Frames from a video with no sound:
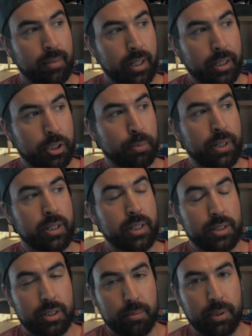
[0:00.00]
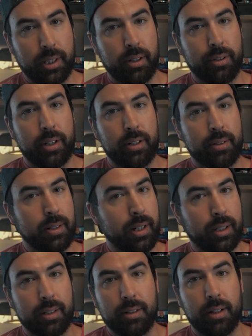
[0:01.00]
I experienced something out there that I
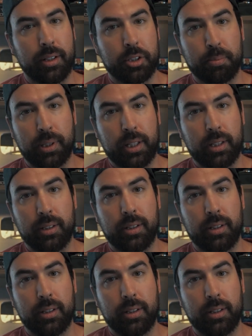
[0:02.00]
cannot explain,